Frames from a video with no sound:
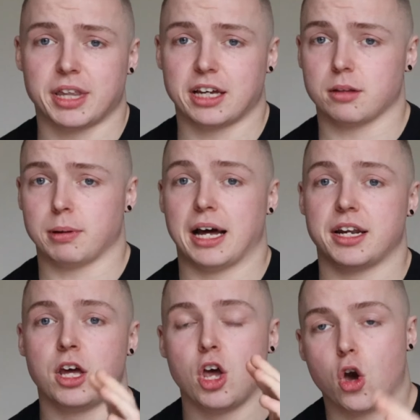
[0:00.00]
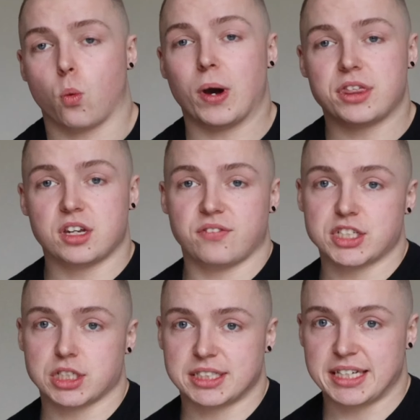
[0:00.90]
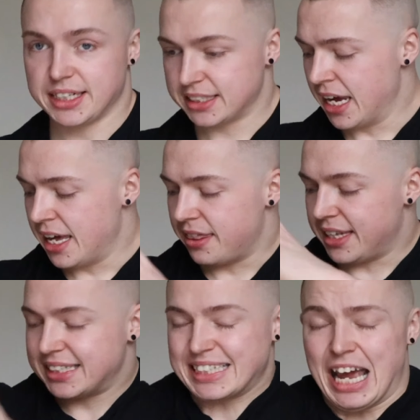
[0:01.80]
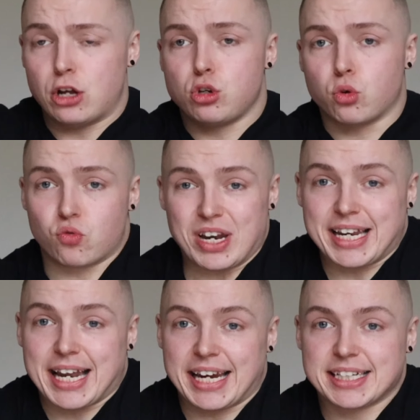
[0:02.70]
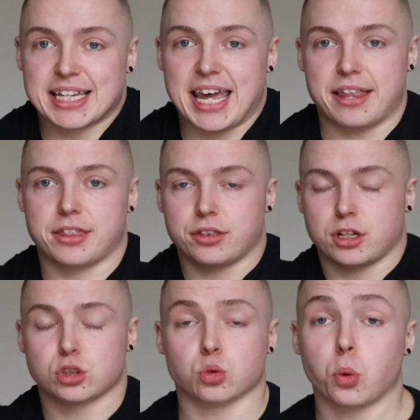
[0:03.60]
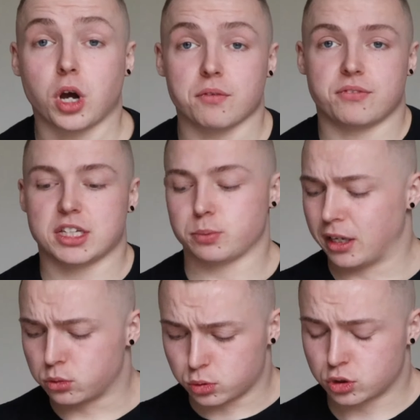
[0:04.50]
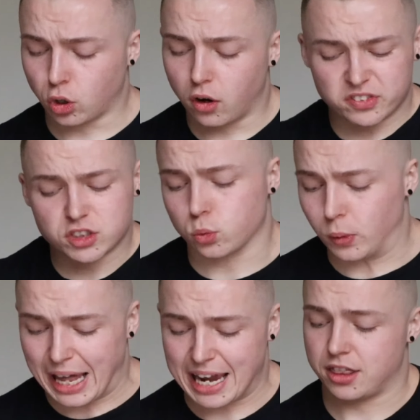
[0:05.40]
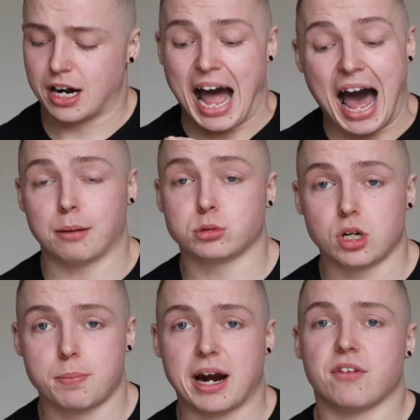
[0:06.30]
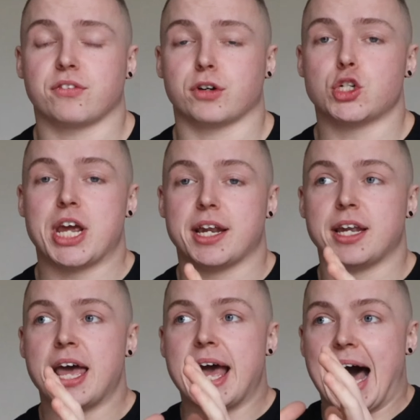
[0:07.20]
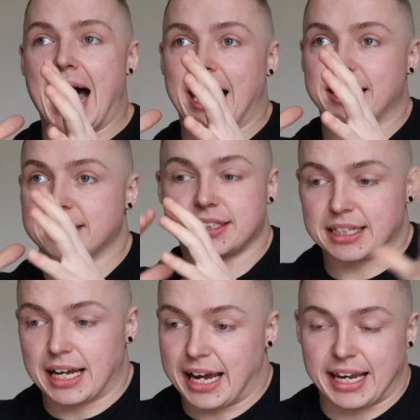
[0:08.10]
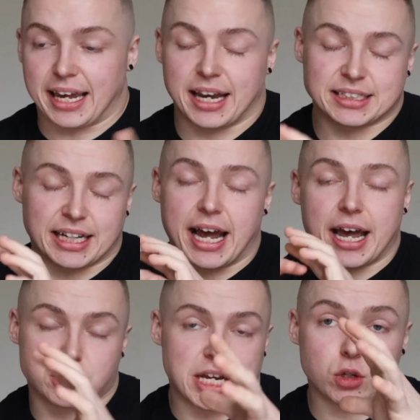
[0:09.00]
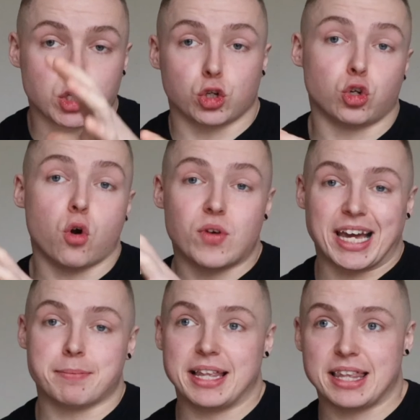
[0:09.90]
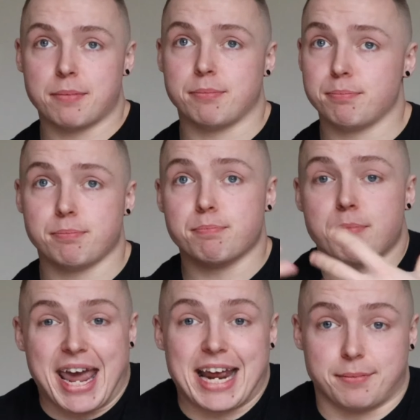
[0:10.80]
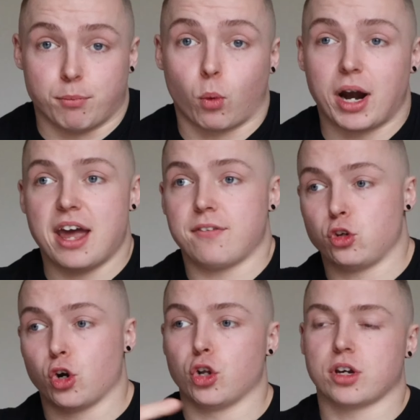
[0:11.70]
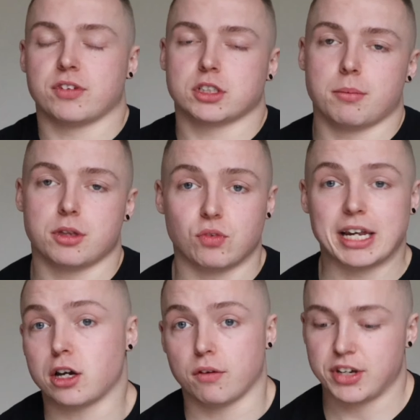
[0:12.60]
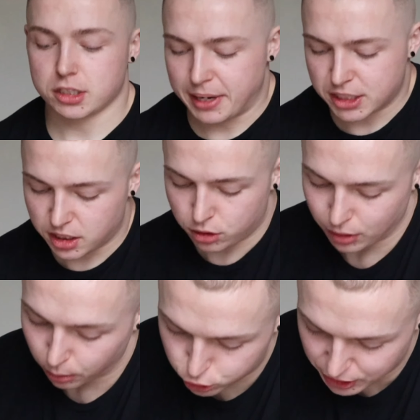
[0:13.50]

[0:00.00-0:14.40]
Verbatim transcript: thing on the planet. With the Division Tees, they sit on you really nicely, and they're so comfy as well, so soft, so light. They're absolutely perfect for training. And again, guys, like I genuinely could not recommend them anymore if you're looking for something really comfy, especially throughout